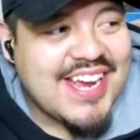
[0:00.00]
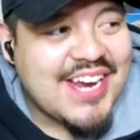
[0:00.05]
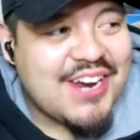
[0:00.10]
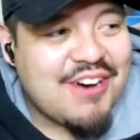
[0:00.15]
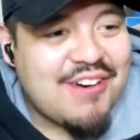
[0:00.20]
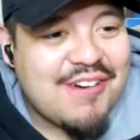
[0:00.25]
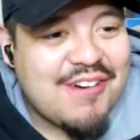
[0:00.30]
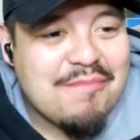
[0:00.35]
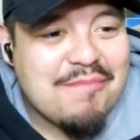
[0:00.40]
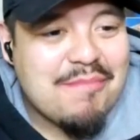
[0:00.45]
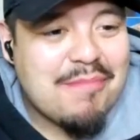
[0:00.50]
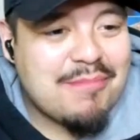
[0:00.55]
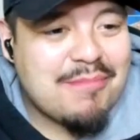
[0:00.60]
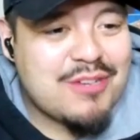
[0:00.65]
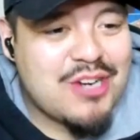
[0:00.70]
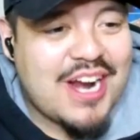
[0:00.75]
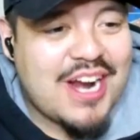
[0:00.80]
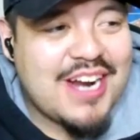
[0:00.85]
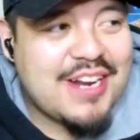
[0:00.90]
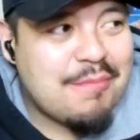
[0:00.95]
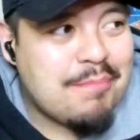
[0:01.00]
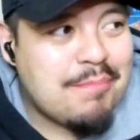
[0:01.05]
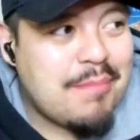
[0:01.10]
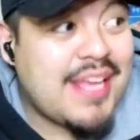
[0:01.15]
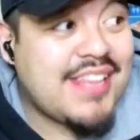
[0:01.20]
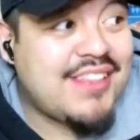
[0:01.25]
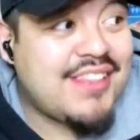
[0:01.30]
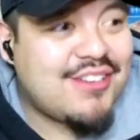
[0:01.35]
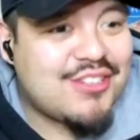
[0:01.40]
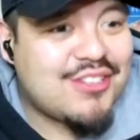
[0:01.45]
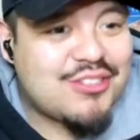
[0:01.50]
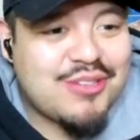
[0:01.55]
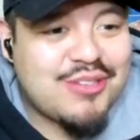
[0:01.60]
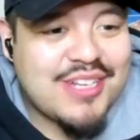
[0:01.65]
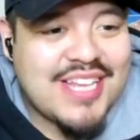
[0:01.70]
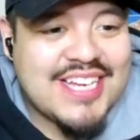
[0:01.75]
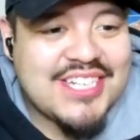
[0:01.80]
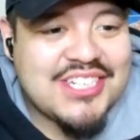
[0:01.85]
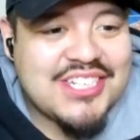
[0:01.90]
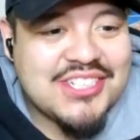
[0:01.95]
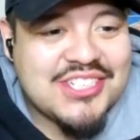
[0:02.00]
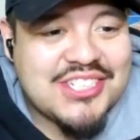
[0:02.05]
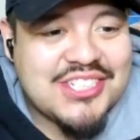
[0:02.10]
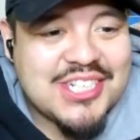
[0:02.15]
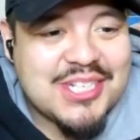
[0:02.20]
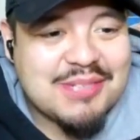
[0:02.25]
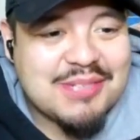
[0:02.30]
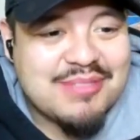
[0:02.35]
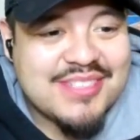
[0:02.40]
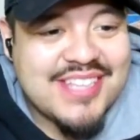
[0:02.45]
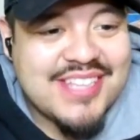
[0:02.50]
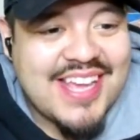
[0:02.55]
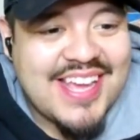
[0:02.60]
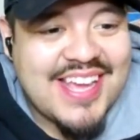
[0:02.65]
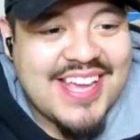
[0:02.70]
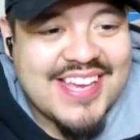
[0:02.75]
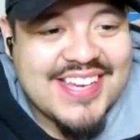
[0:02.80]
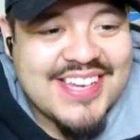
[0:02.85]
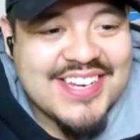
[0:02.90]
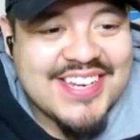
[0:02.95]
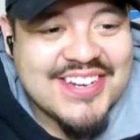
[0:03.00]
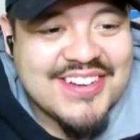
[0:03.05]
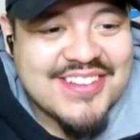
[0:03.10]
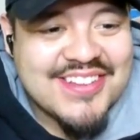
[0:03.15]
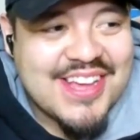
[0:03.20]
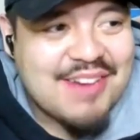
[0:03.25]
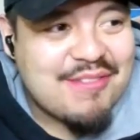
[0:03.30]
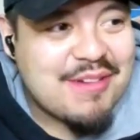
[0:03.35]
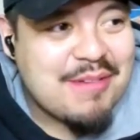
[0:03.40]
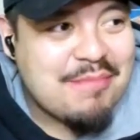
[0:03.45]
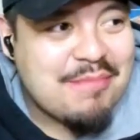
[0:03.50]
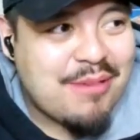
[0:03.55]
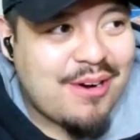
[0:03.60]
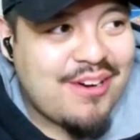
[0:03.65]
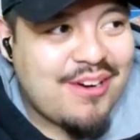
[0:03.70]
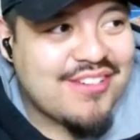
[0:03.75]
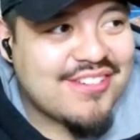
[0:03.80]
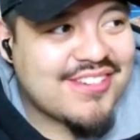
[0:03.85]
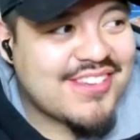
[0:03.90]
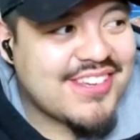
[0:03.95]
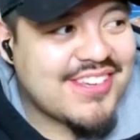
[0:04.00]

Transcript: going trying to mend those relationships that we broke,